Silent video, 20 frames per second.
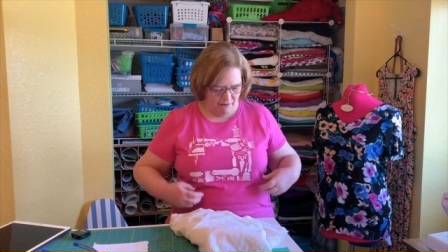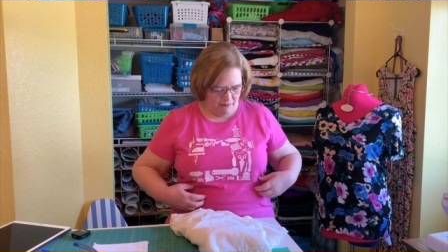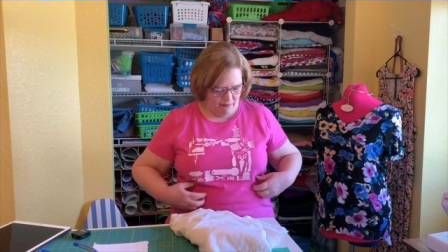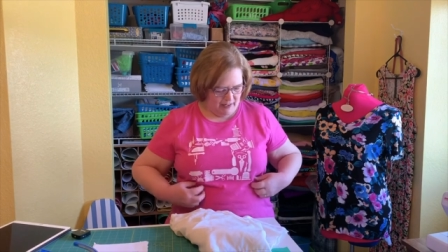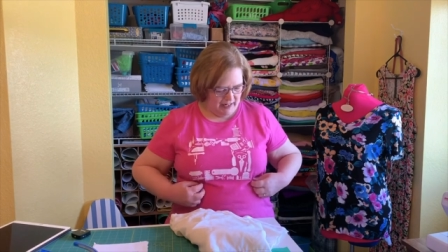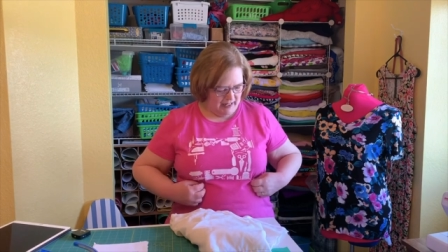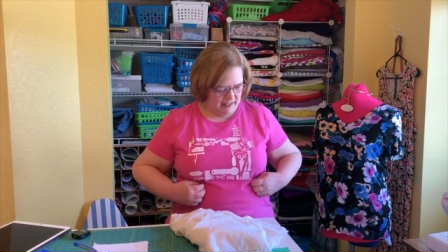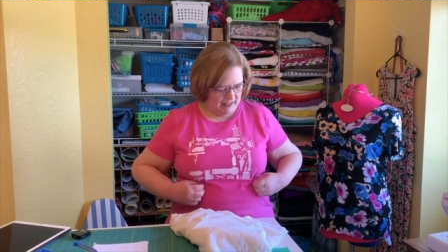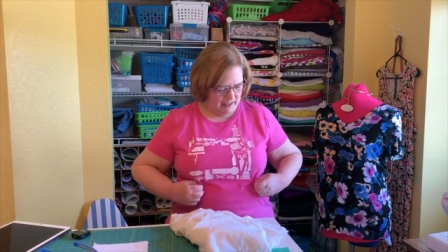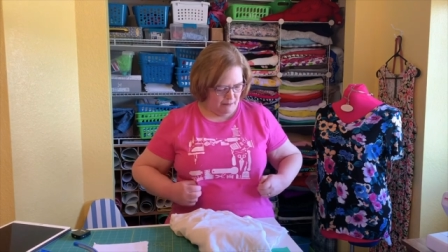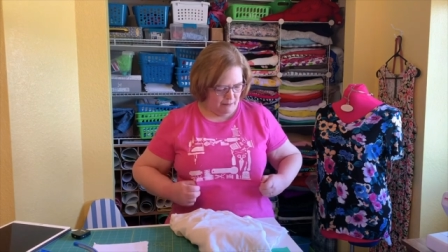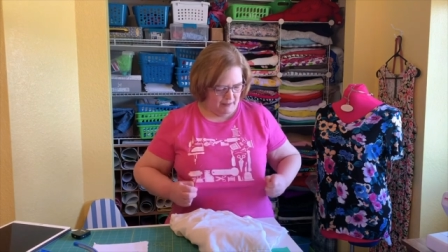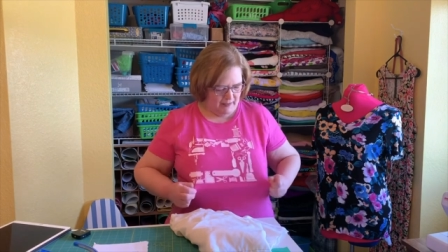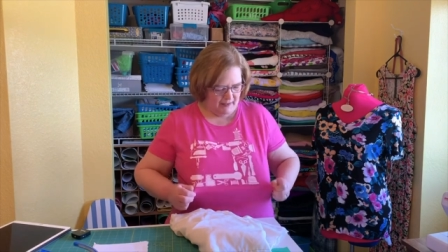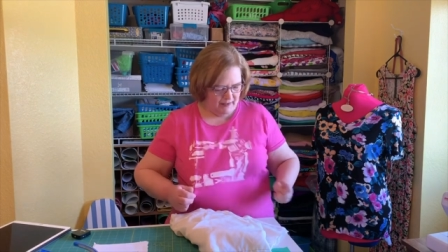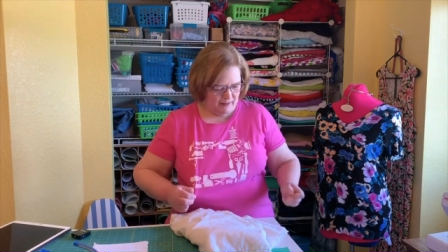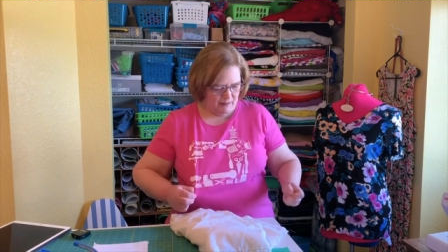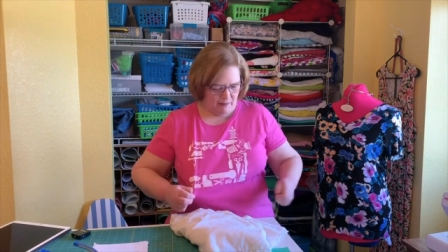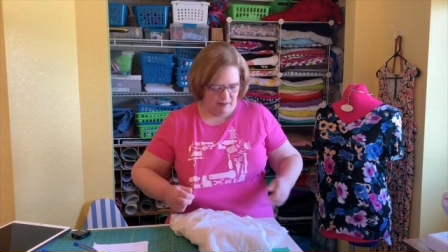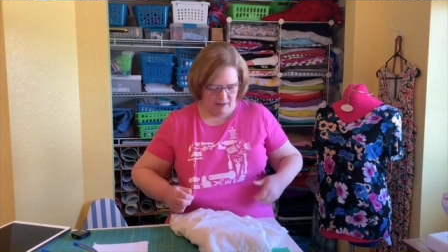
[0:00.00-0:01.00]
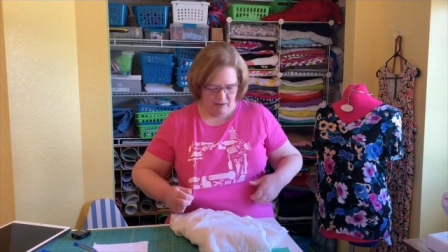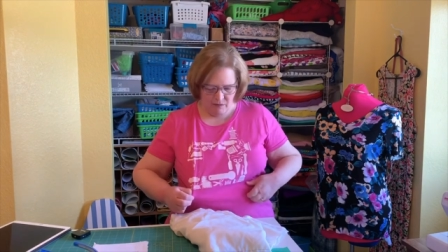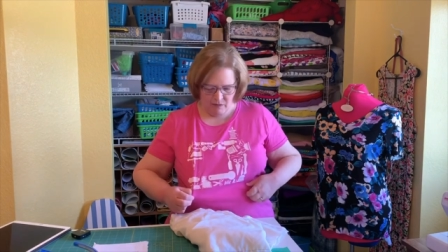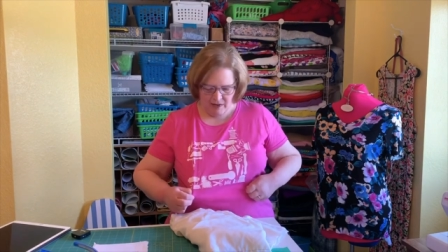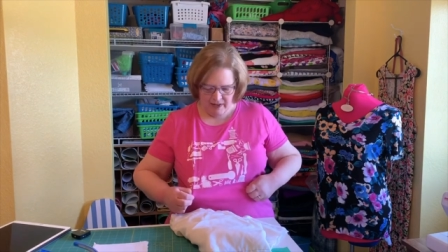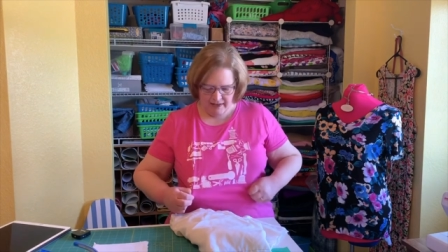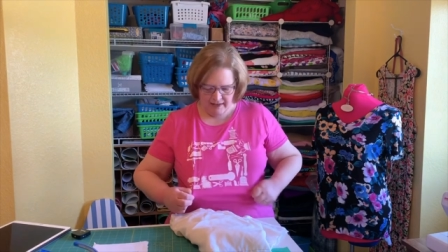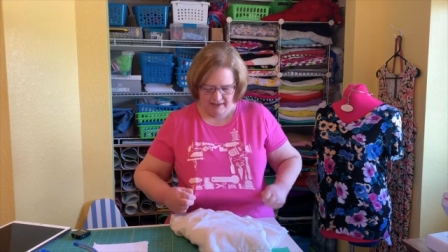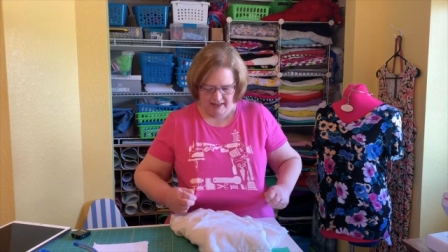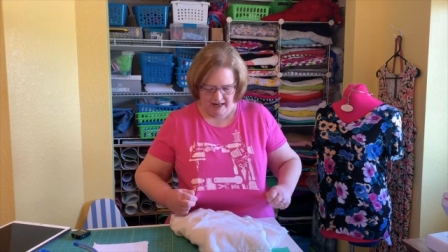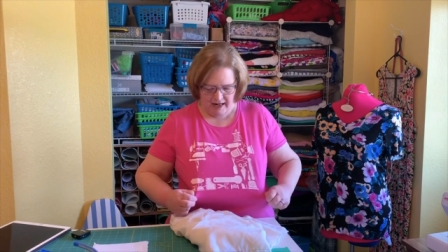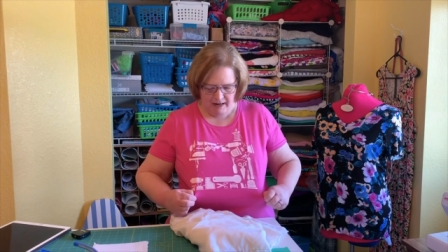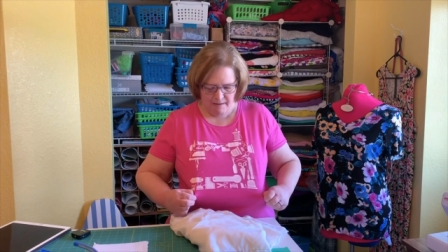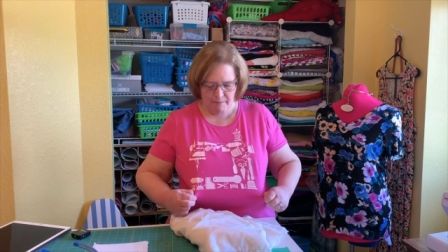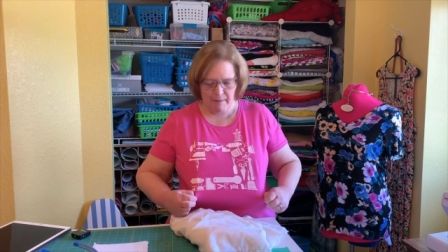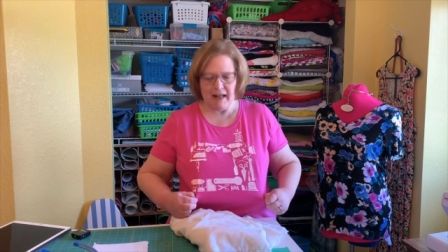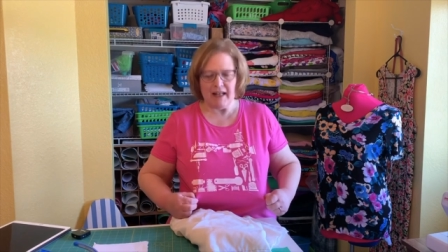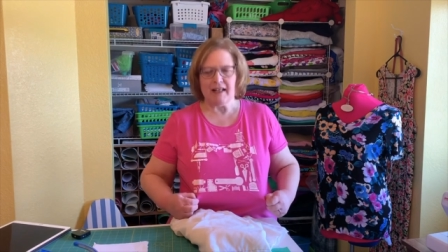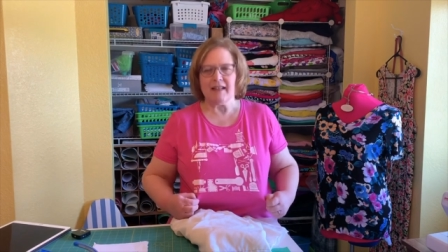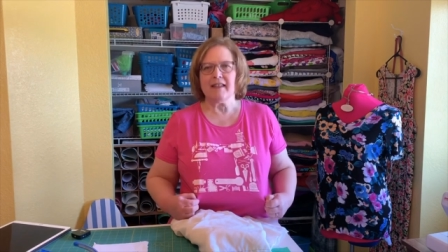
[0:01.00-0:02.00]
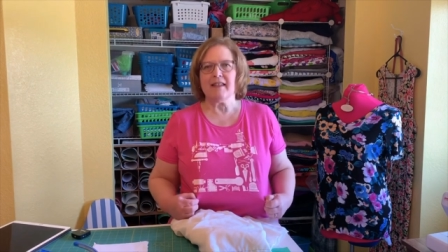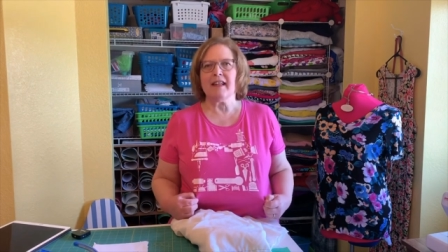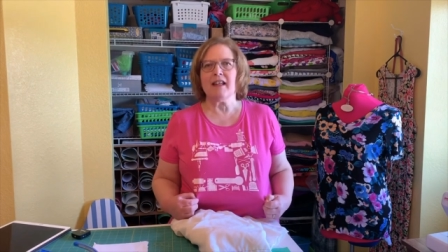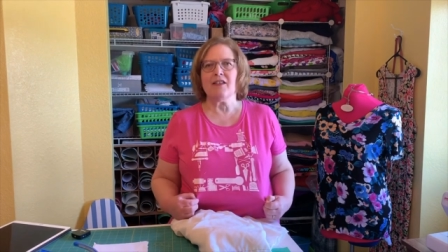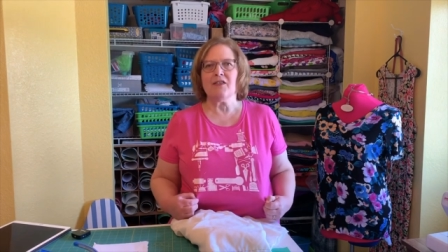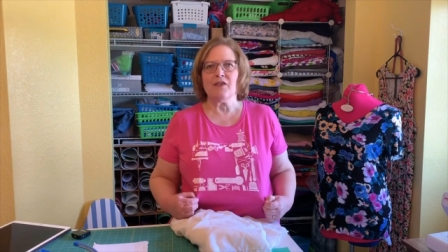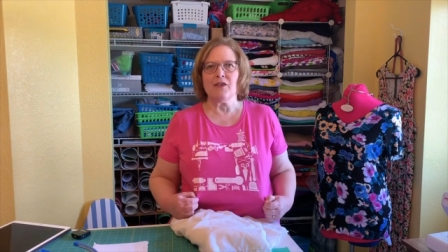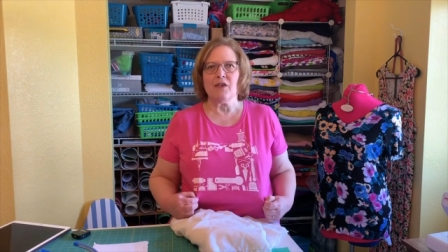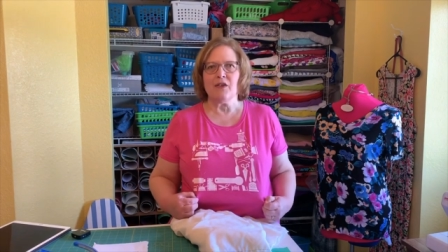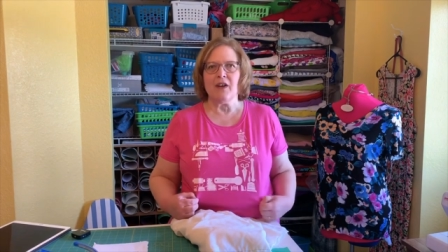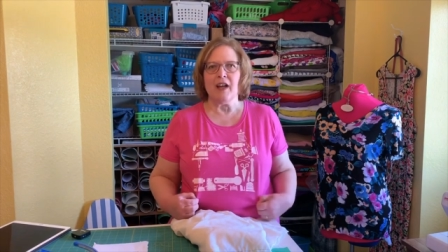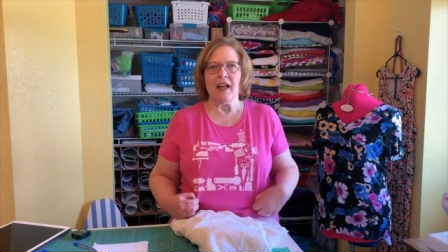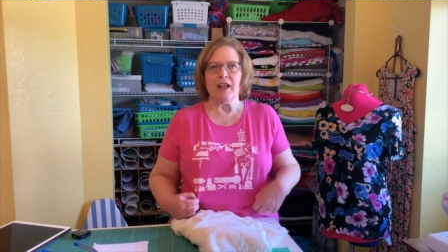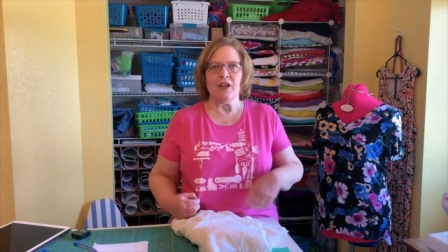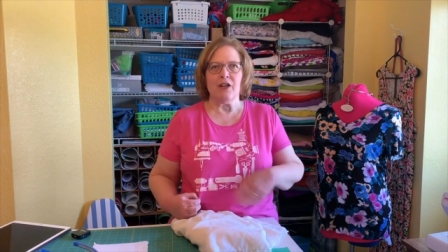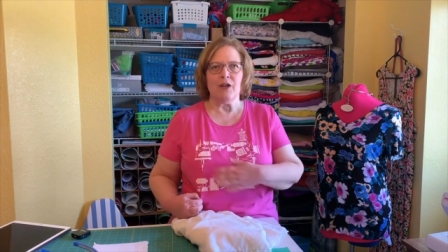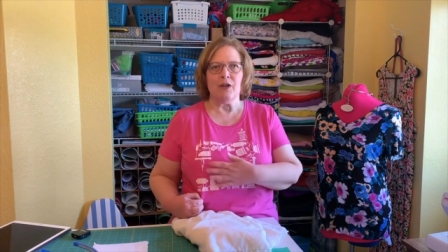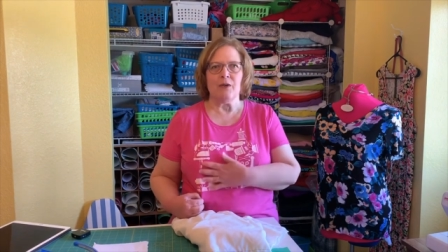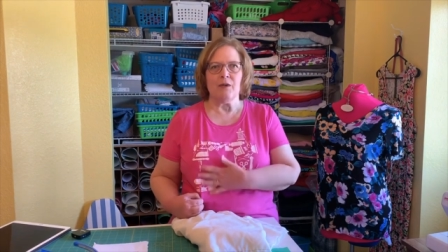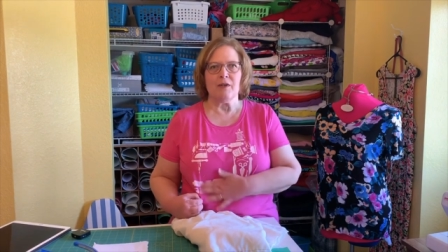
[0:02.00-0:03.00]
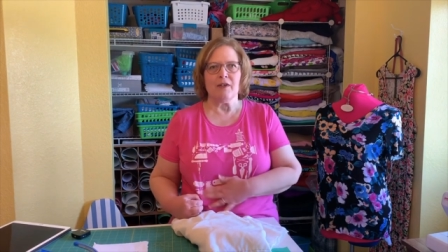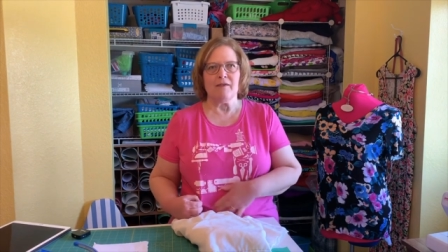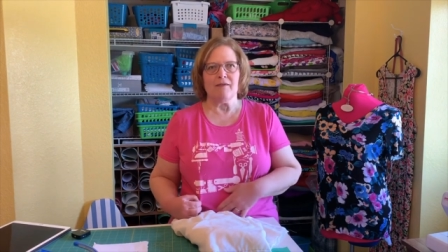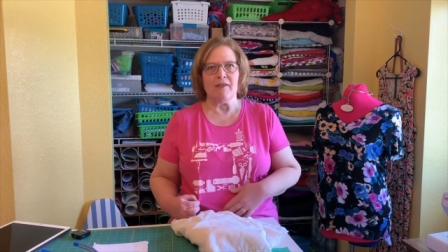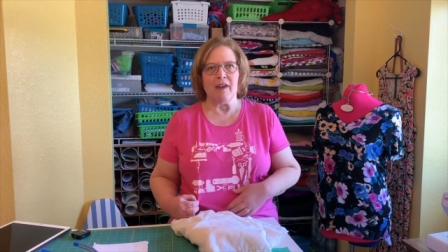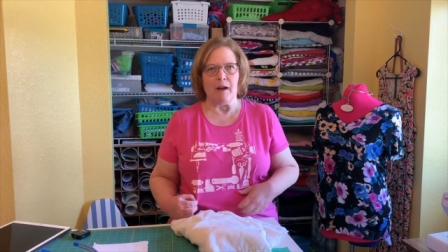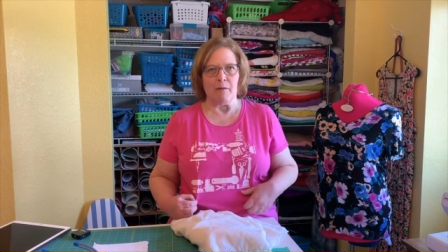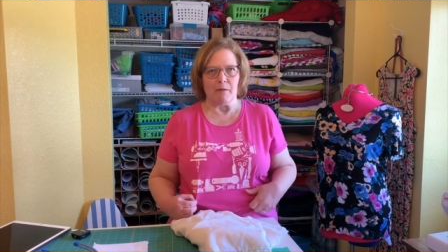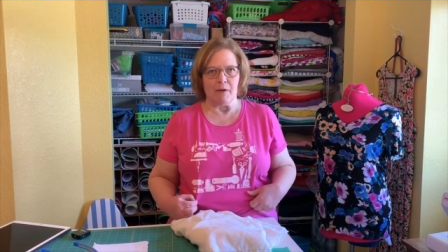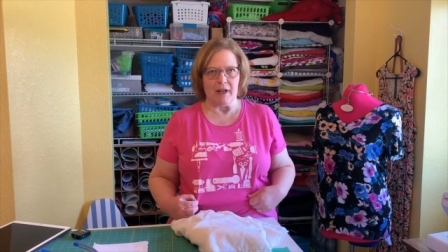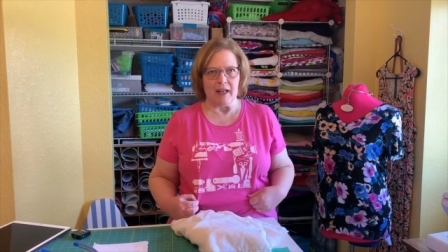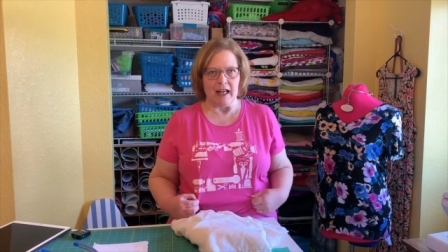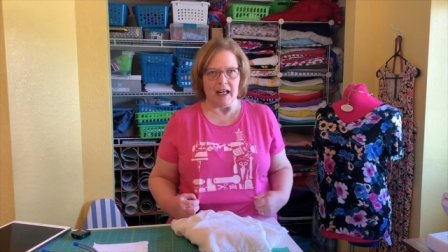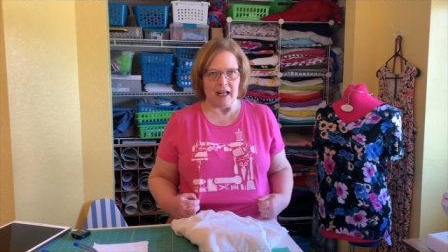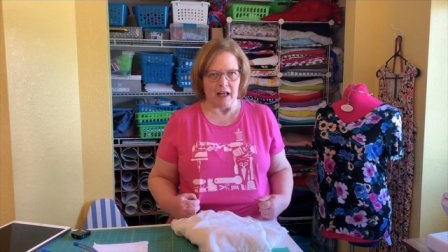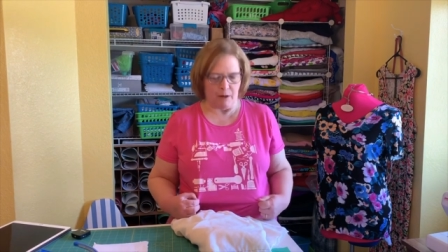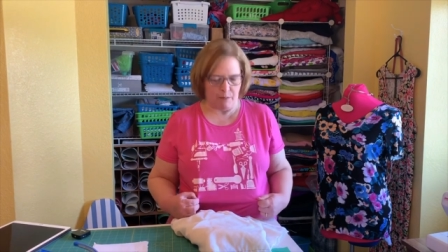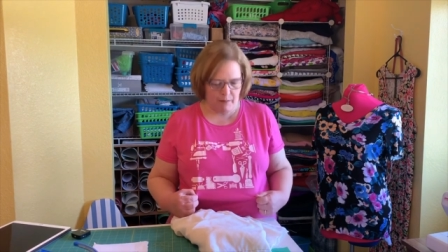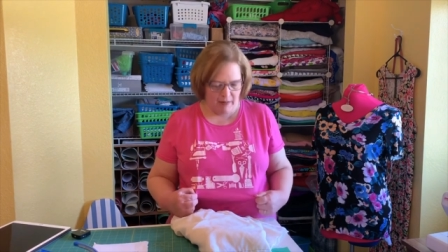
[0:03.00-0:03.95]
What I did with this one was made a stencil and used fabric ink